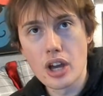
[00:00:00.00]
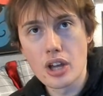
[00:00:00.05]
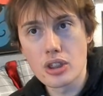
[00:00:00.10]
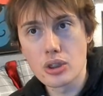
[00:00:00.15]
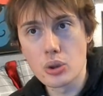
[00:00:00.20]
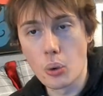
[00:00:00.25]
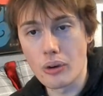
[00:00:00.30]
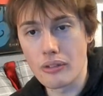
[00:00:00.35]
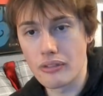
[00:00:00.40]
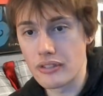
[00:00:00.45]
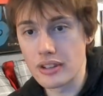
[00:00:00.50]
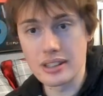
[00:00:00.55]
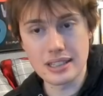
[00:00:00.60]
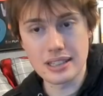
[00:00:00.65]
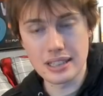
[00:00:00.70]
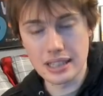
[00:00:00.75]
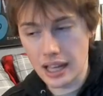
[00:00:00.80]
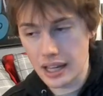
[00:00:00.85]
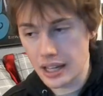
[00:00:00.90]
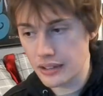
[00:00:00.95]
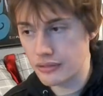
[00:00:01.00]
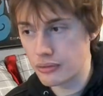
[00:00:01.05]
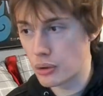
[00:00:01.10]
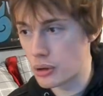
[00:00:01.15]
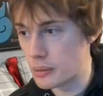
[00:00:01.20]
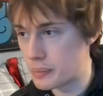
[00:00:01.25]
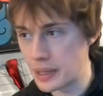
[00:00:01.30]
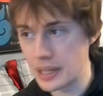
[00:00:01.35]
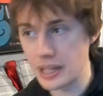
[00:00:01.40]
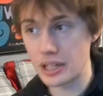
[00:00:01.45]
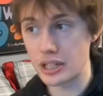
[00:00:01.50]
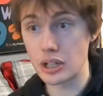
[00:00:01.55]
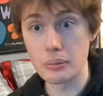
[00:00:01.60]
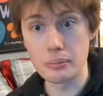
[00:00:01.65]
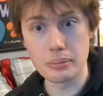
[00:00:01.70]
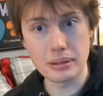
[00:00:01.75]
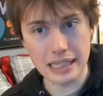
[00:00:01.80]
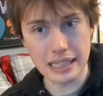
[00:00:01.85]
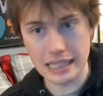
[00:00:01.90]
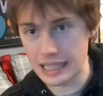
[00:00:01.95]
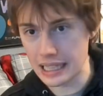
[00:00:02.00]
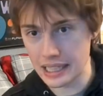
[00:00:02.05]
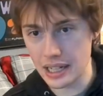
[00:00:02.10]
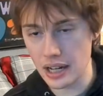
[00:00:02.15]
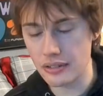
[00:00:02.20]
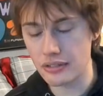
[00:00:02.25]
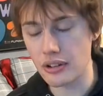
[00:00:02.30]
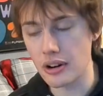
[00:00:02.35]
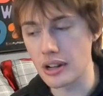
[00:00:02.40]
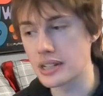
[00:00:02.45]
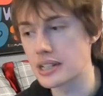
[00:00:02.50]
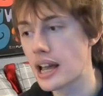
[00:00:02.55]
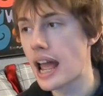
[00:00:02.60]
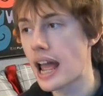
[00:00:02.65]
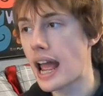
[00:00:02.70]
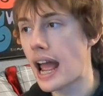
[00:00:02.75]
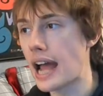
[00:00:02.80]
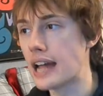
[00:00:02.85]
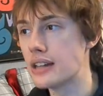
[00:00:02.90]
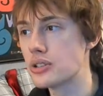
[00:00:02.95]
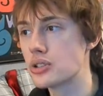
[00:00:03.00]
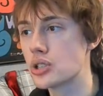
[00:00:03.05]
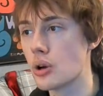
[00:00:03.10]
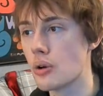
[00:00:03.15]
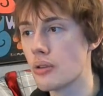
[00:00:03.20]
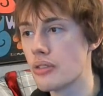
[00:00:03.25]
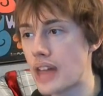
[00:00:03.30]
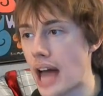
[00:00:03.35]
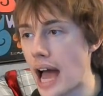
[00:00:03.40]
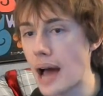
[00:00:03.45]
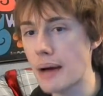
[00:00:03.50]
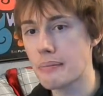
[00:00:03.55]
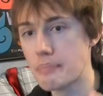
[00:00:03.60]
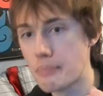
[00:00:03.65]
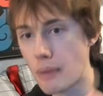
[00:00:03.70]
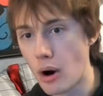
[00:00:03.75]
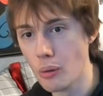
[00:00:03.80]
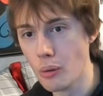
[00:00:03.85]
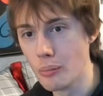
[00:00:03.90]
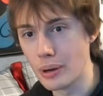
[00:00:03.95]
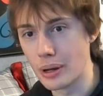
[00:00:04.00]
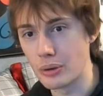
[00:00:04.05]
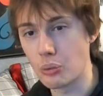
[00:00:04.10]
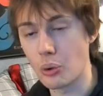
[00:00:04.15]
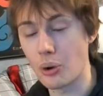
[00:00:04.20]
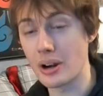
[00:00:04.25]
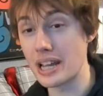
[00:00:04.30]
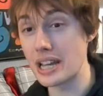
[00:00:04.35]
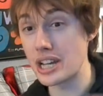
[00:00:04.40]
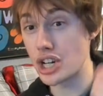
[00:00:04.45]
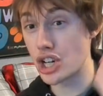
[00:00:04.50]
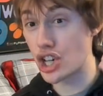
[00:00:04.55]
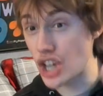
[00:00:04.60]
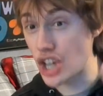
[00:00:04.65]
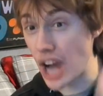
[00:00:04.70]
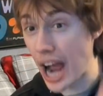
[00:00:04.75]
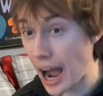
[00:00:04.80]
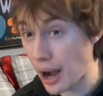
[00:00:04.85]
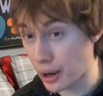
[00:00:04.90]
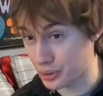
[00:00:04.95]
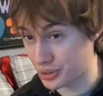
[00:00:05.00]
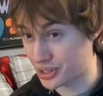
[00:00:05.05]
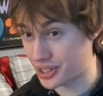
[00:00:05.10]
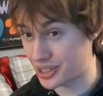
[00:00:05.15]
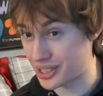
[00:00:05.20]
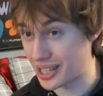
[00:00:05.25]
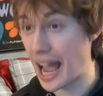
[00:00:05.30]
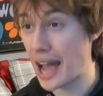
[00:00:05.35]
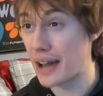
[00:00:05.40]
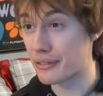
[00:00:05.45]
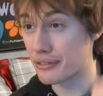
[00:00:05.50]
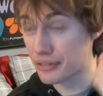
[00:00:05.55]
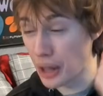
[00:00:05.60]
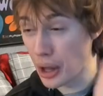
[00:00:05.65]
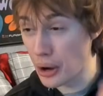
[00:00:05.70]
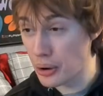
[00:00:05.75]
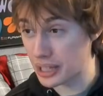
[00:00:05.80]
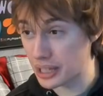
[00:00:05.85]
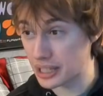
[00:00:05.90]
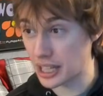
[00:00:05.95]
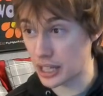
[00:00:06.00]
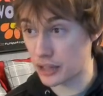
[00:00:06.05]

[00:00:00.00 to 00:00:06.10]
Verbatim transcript: Thorfinn's life would be completely different. And so that moment where he shouts at Floki, like,